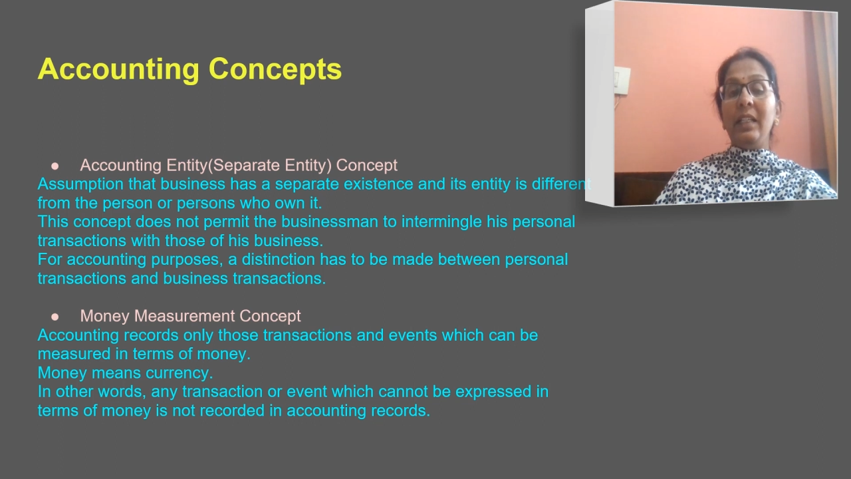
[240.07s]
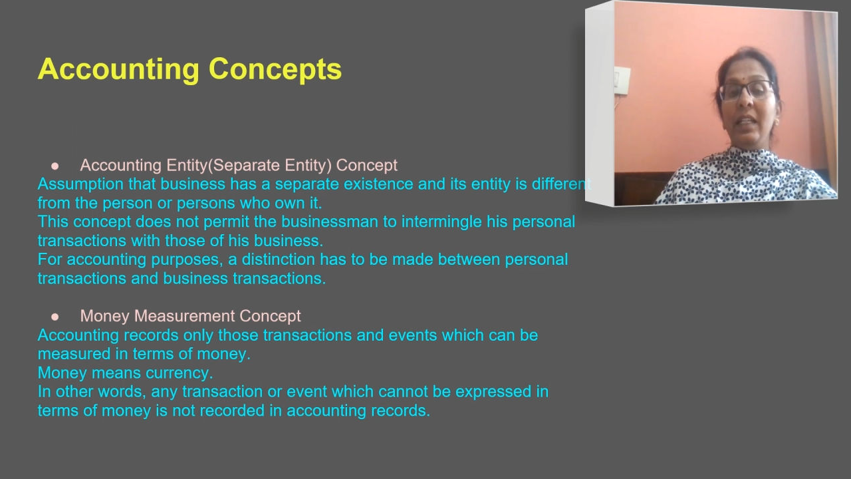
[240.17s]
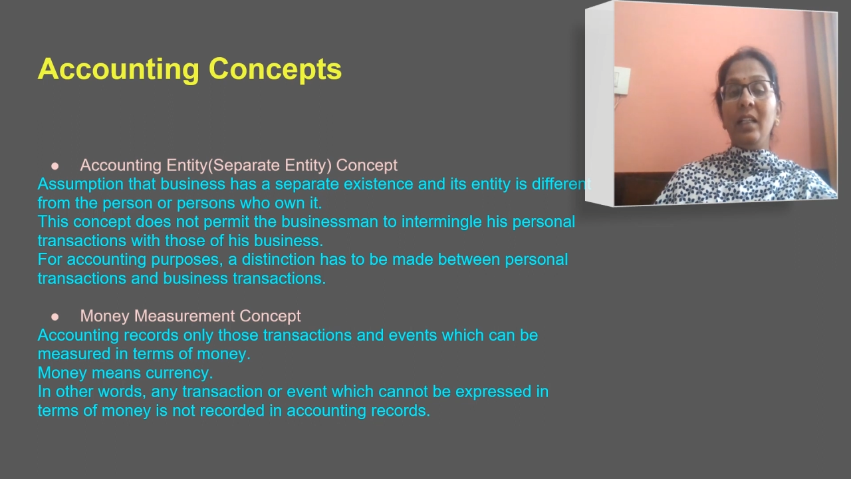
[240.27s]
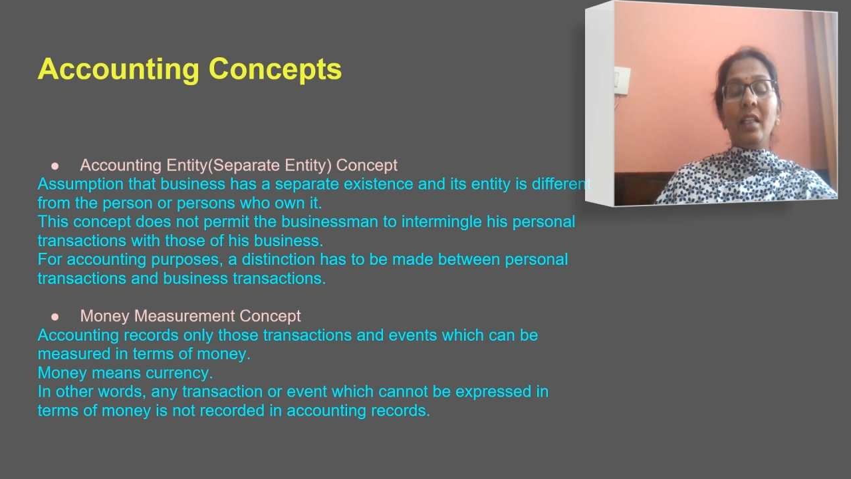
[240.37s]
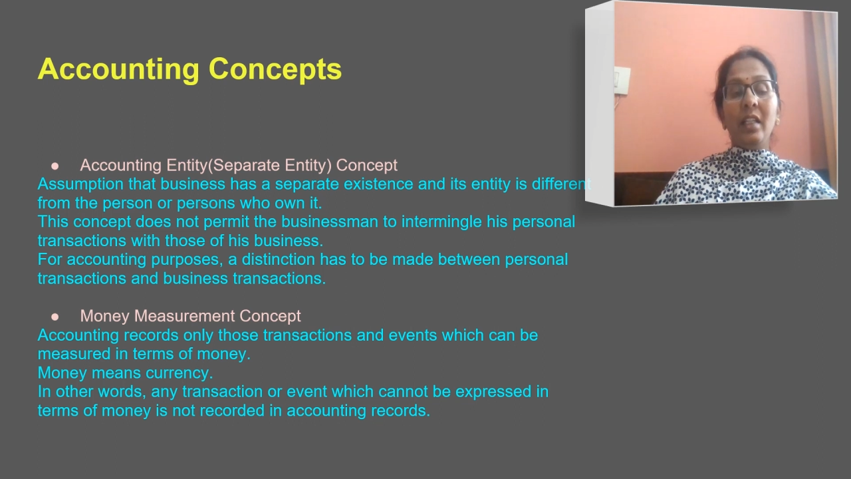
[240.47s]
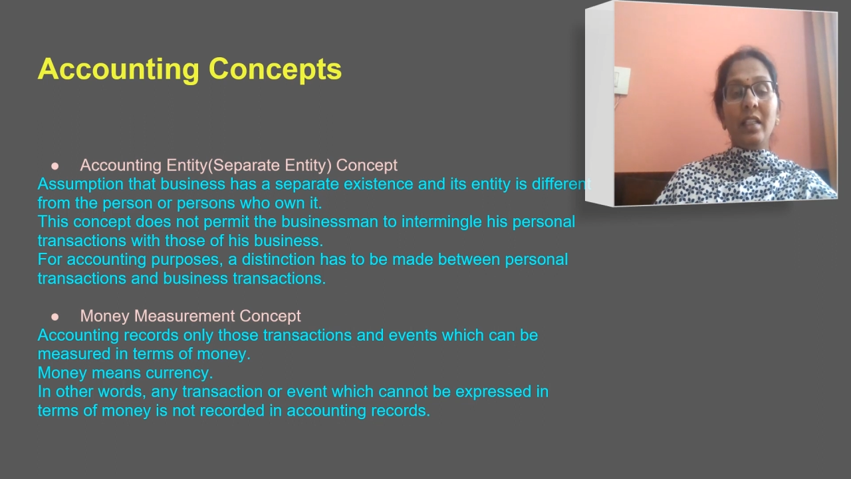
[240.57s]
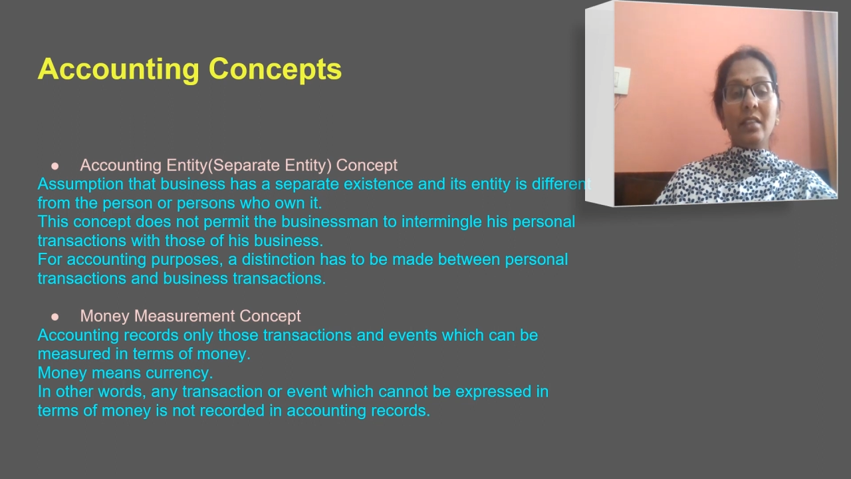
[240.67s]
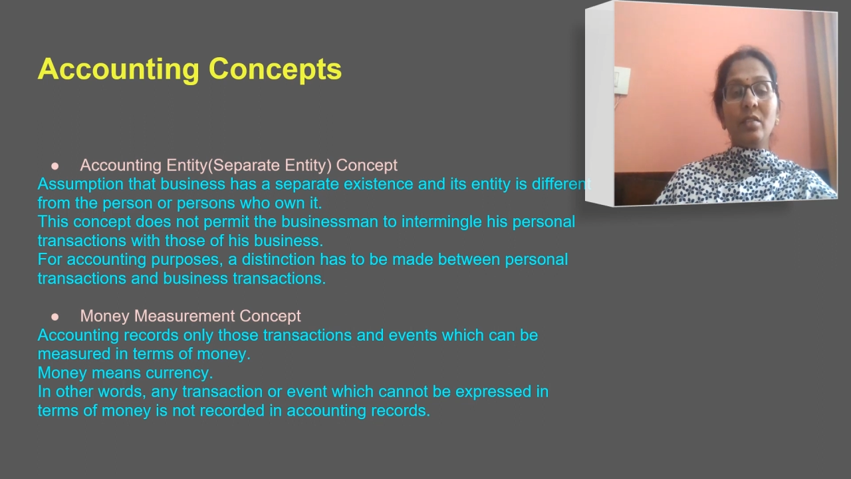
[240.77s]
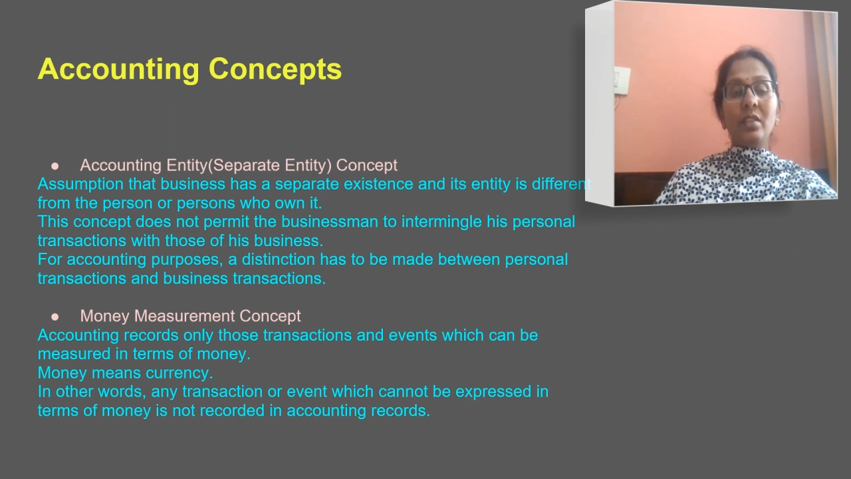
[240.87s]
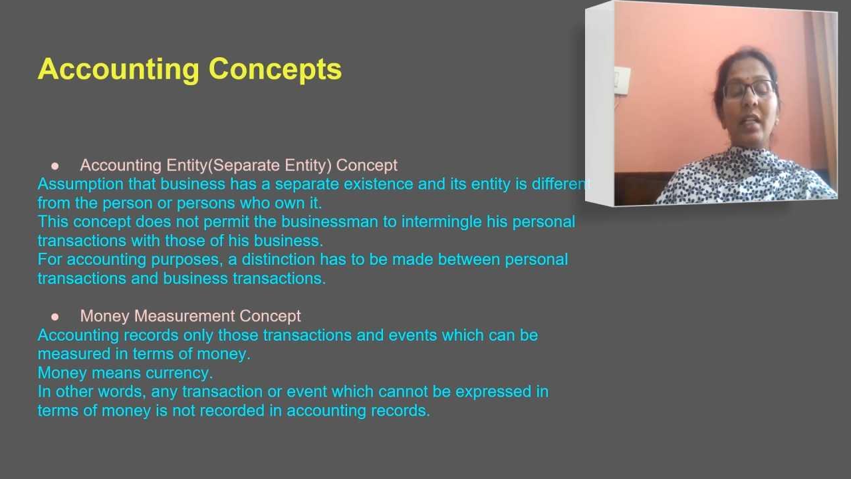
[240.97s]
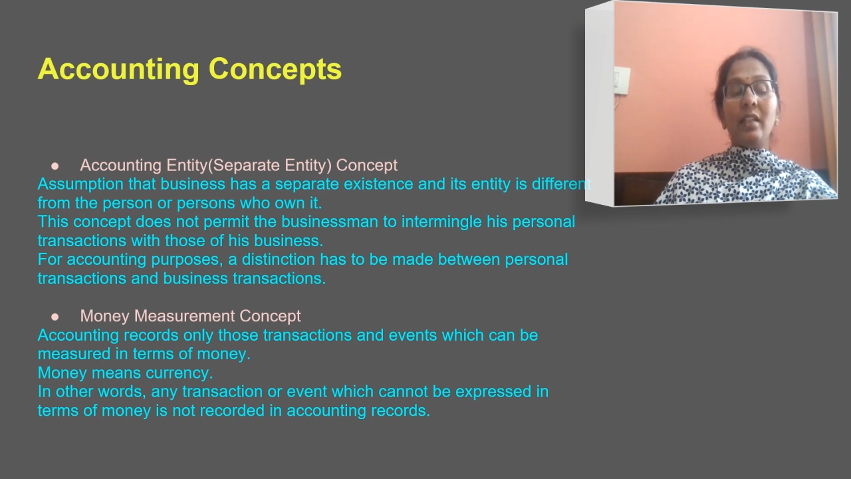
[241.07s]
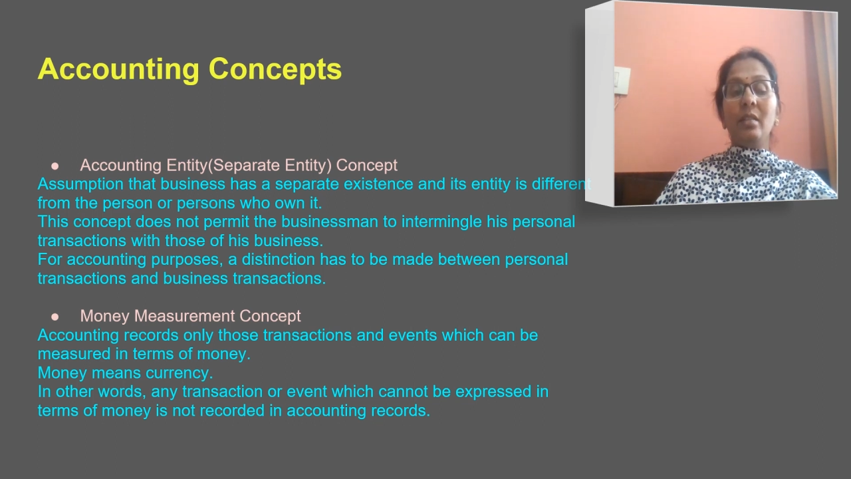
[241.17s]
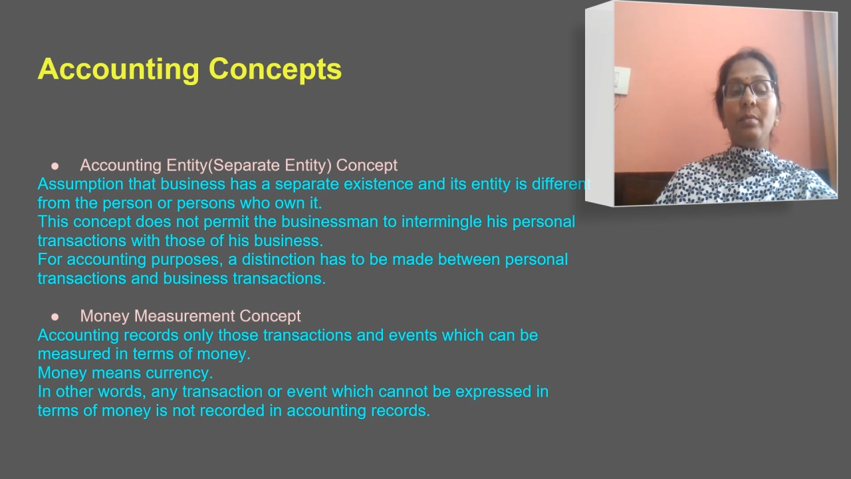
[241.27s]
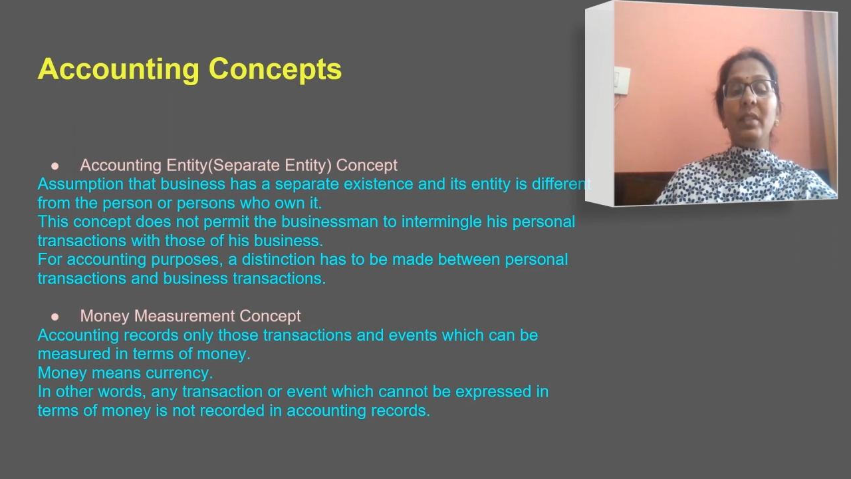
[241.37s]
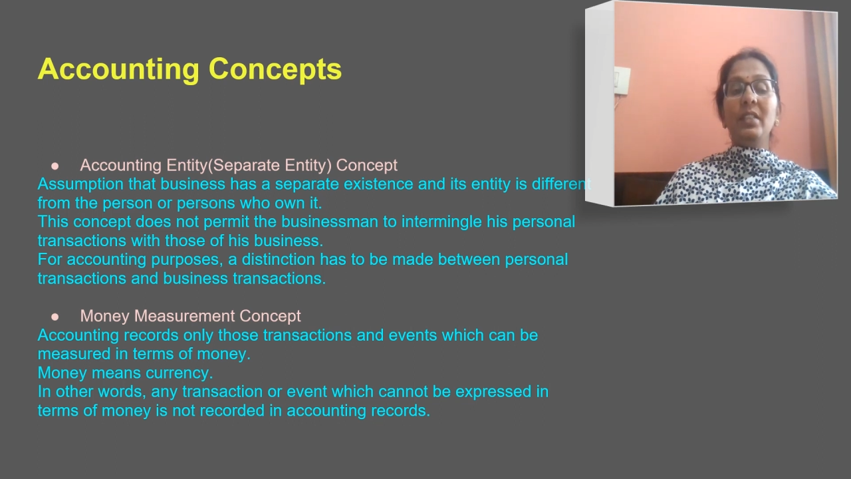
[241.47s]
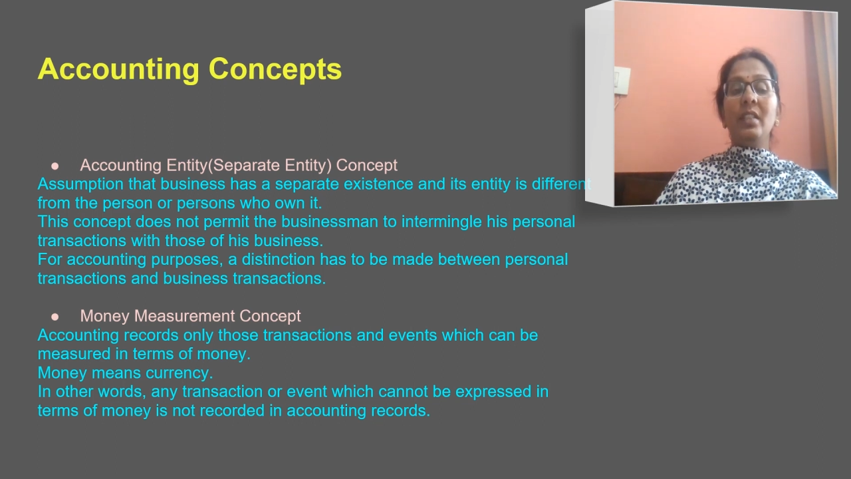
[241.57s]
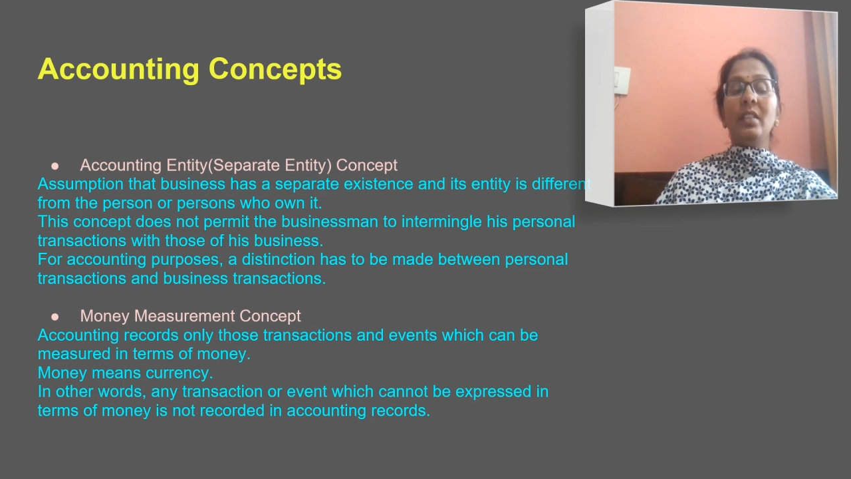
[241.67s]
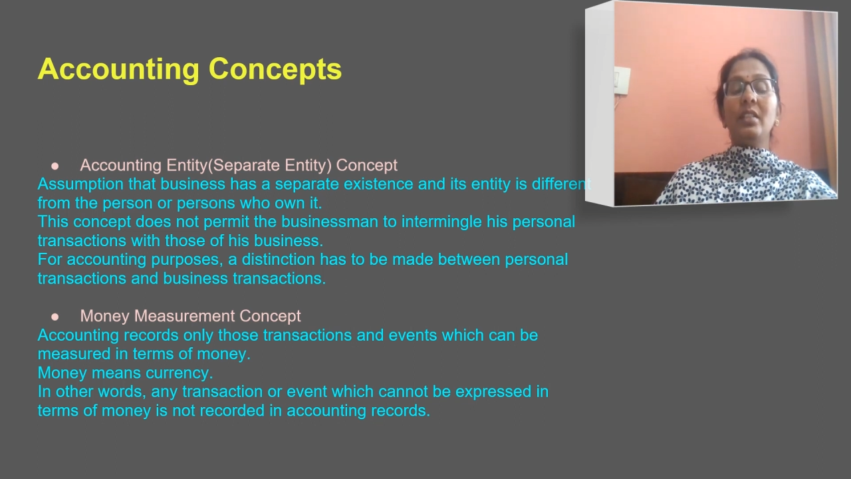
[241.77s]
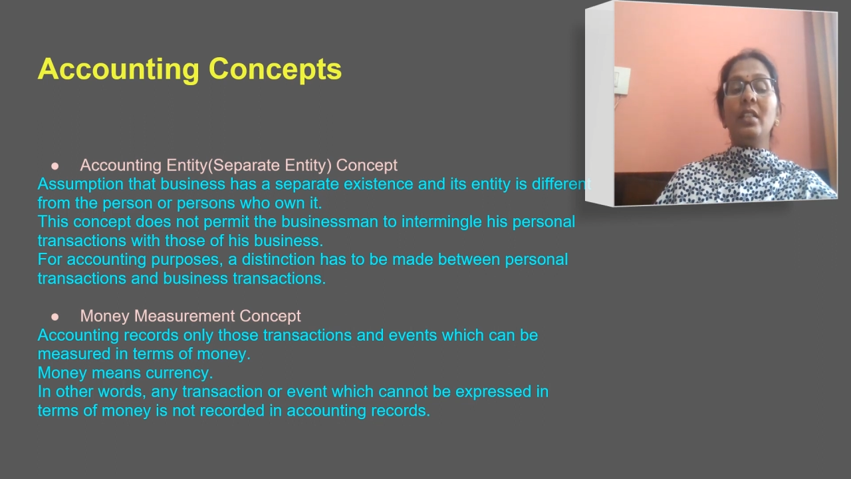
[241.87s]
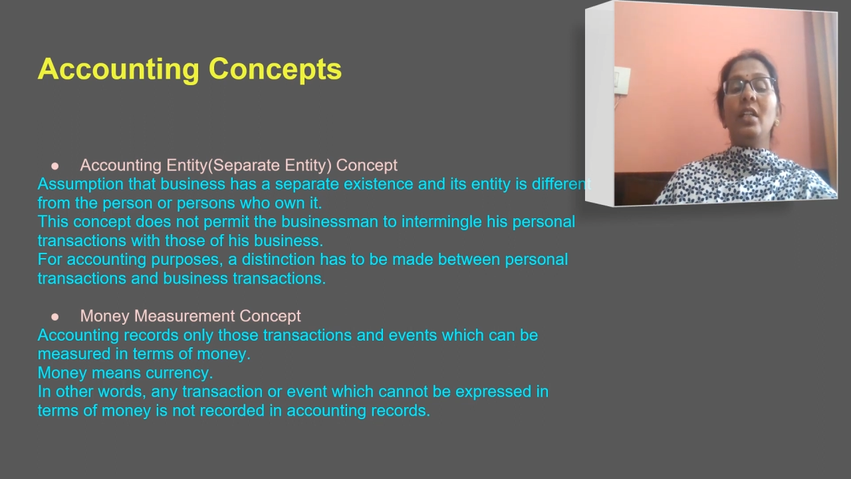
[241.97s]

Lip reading: taken a risk to start the business,